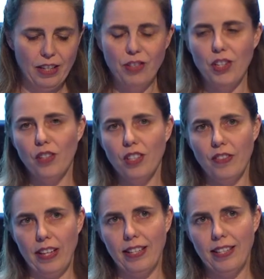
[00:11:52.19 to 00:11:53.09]
and the
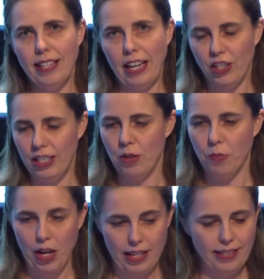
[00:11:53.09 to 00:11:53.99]
results of this actually
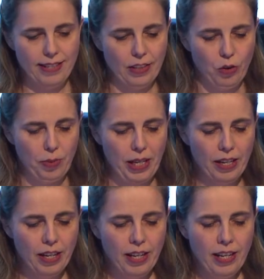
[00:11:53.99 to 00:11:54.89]
surprised us a little bit.